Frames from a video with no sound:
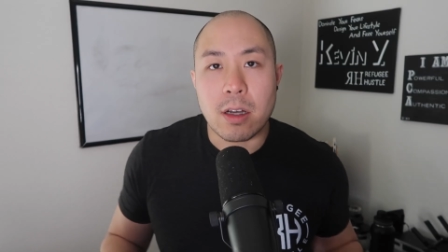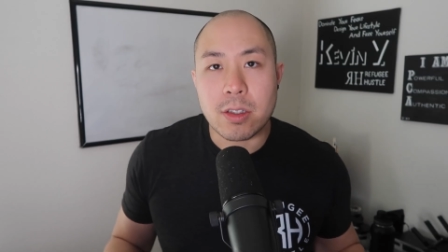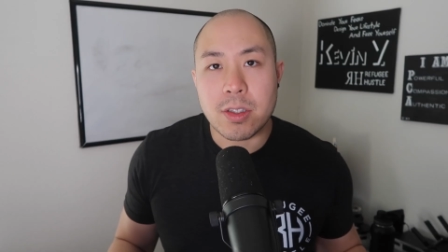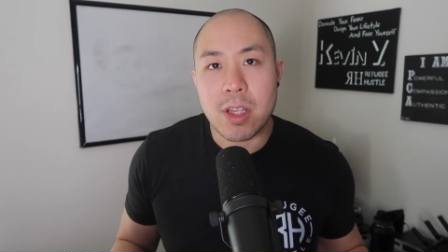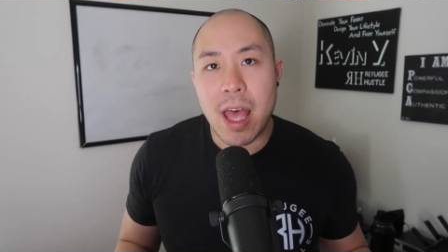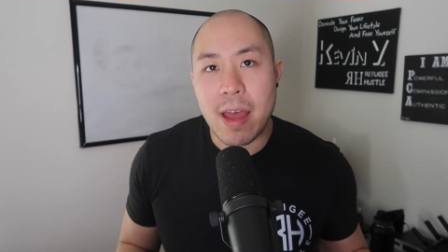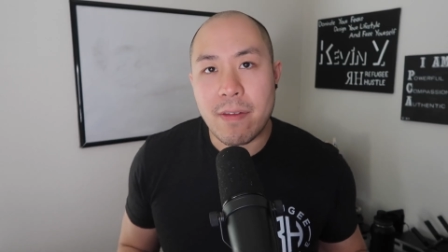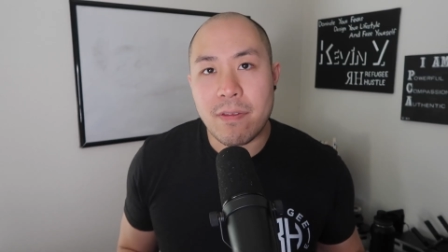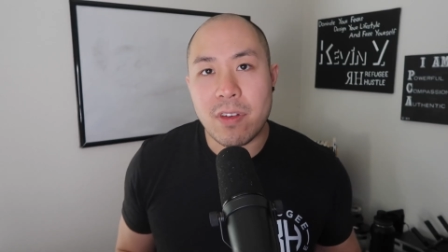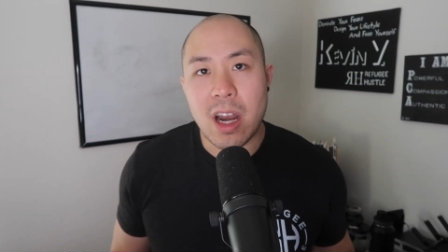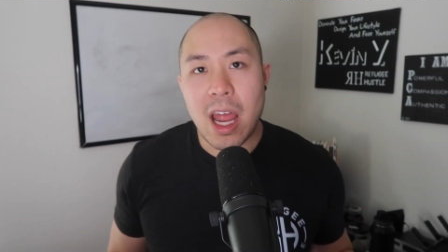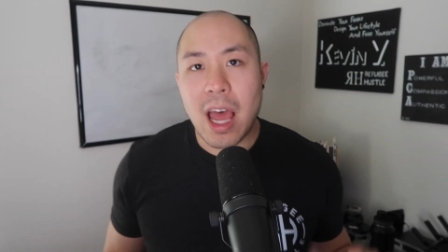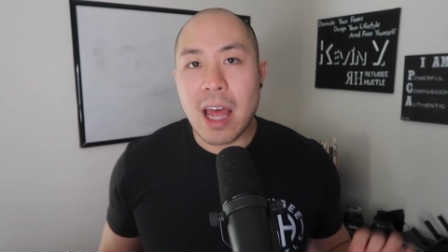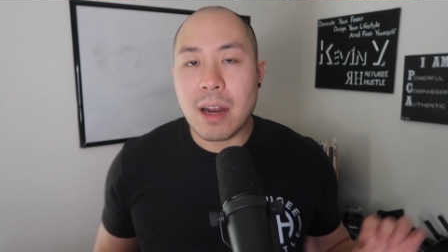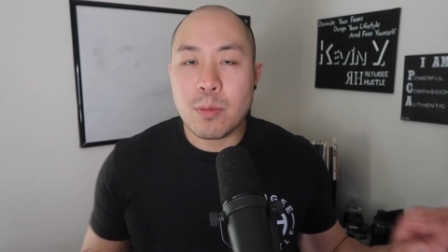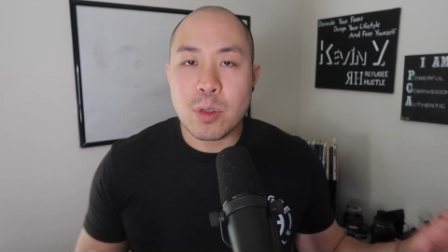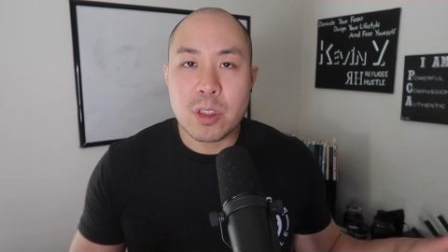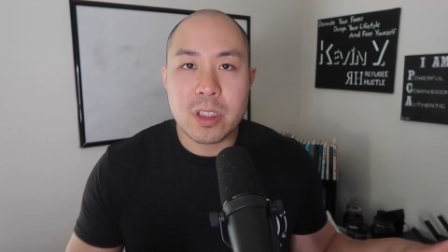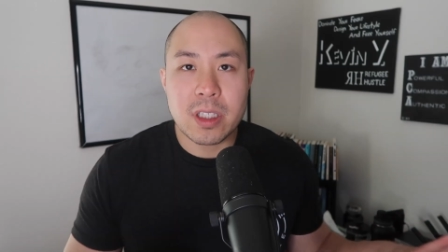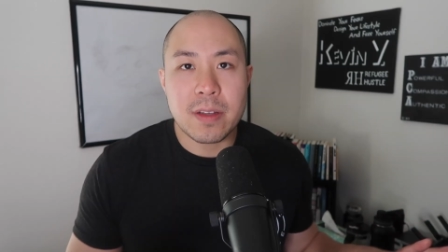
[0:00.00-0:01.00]
also have their
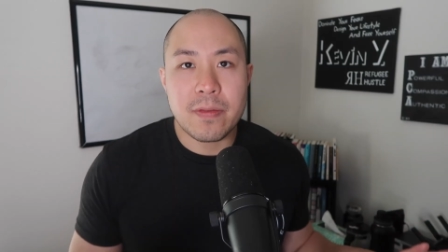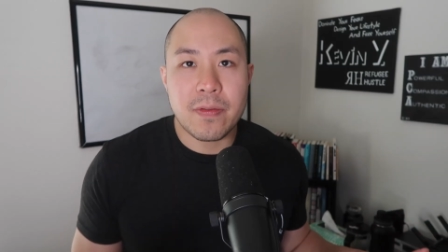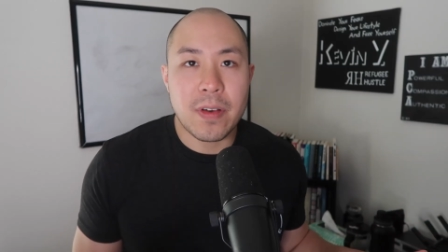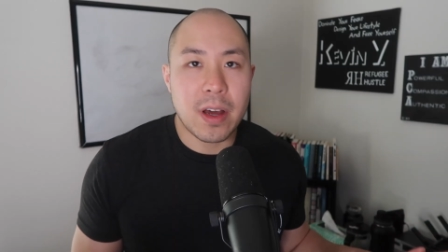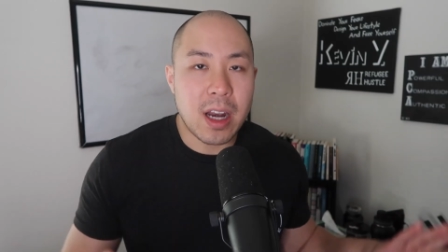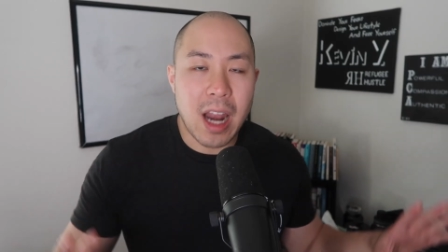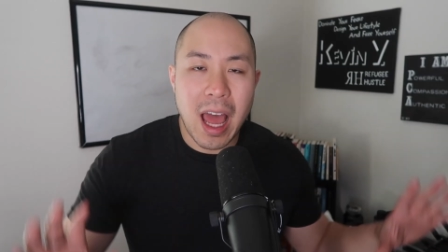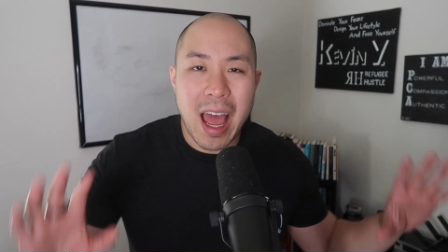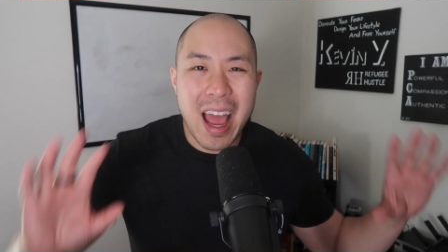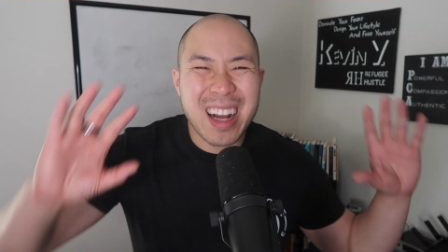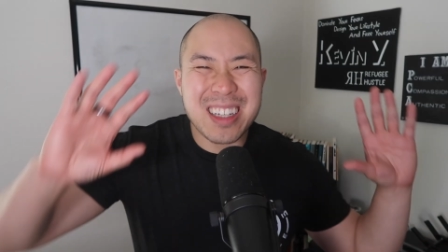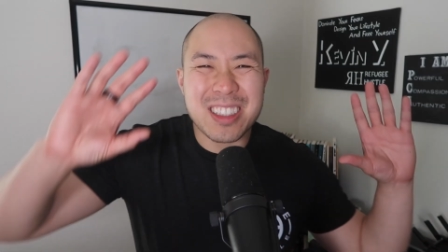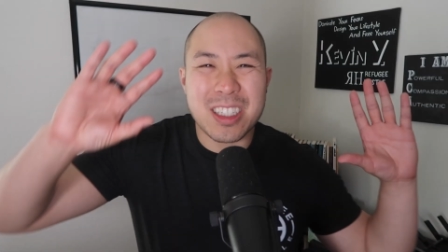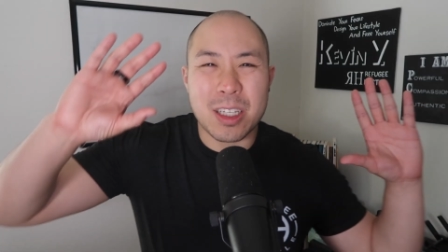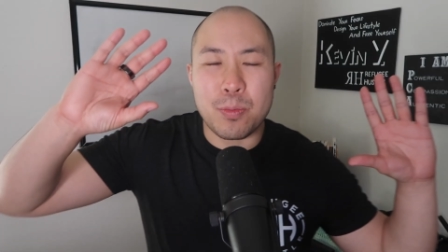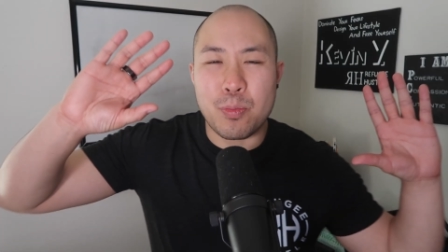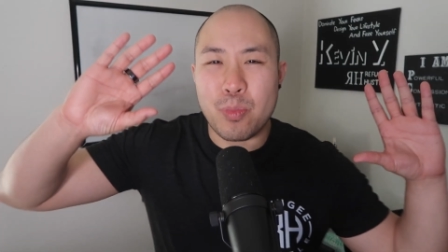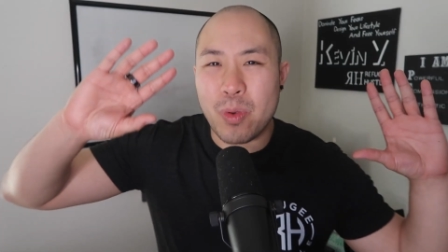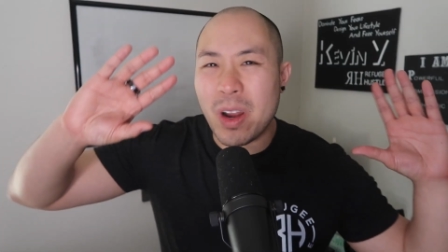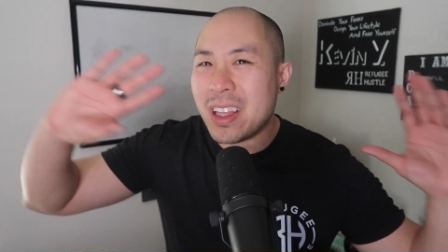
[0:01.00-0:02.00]
Admiralty fund. I
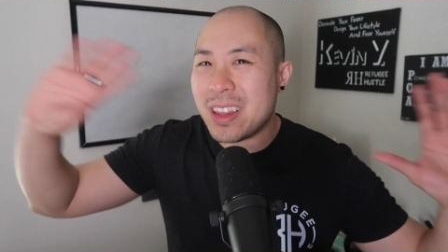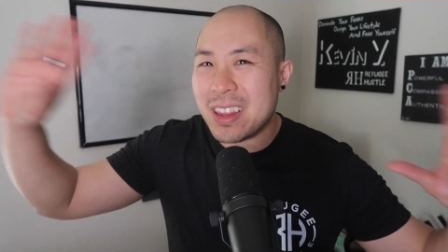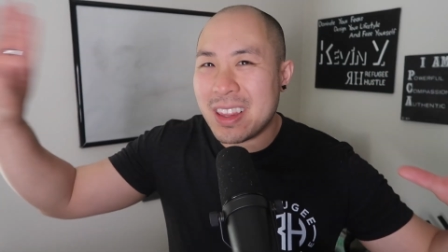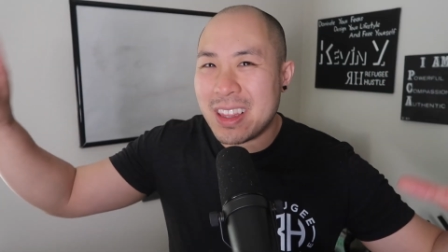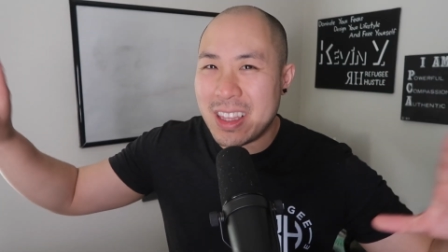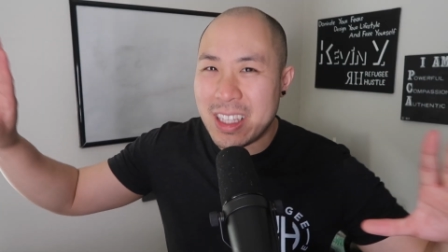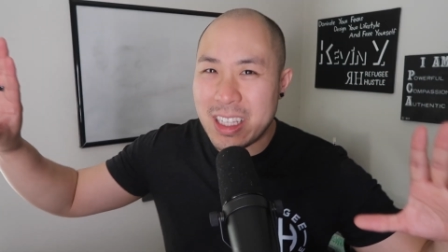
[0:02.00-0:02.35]
actually break